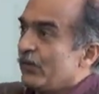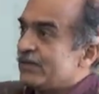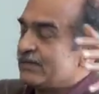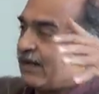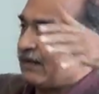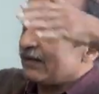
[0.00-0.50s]

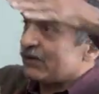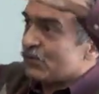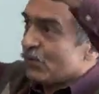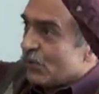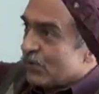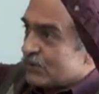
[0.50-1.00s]
which are the
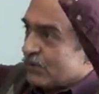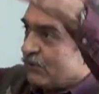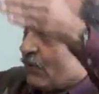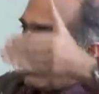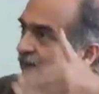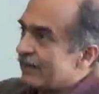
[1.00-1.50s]
source
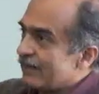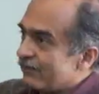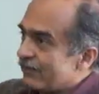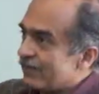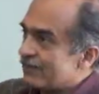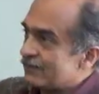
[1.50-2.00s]
of all the
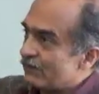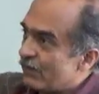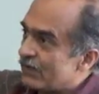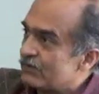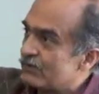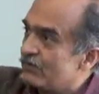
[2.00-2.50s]
rivers
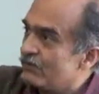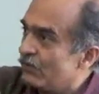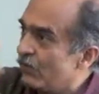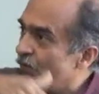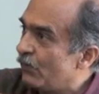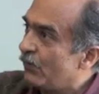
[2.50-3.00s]
which
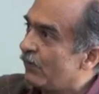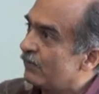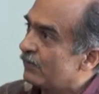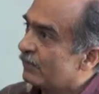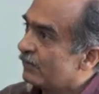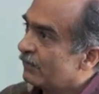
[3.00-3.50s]
flow
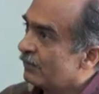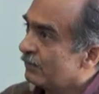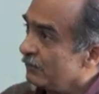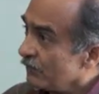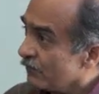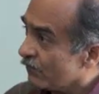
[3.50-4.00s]

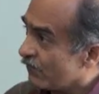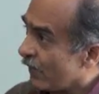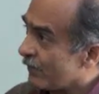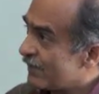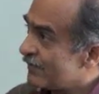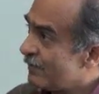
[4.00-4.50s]

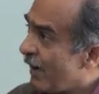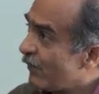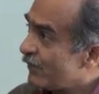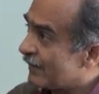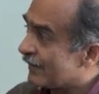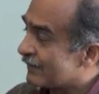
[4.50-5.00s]
from these
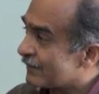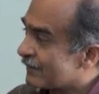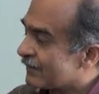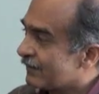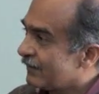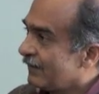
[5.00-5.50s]

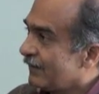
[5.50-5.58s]
mountains.